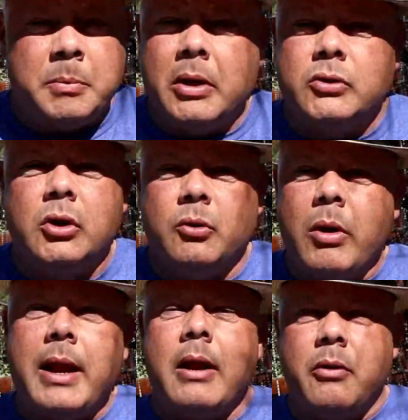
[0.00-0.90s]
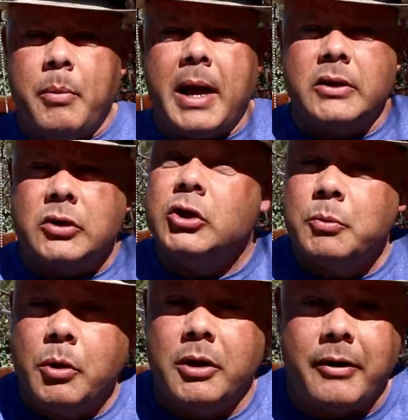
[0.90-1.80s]
smells good right out of the bat. As soon as
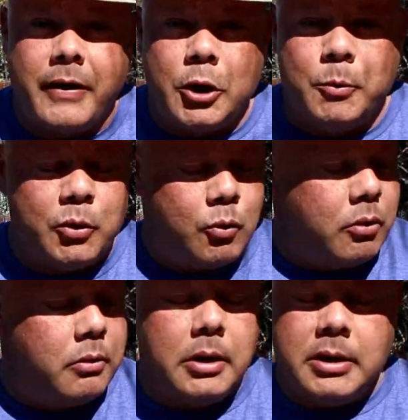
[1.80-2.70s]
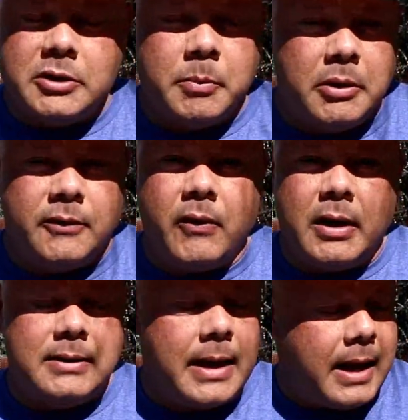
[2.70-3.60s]
you pull it out of that humidor, it smells
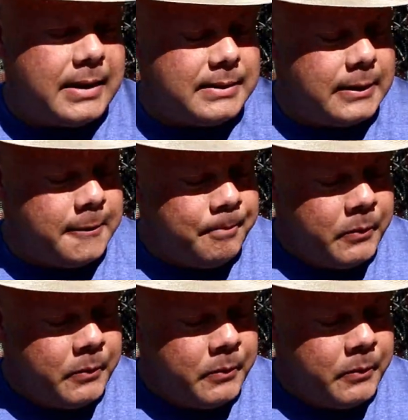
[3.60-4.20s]
fantastic.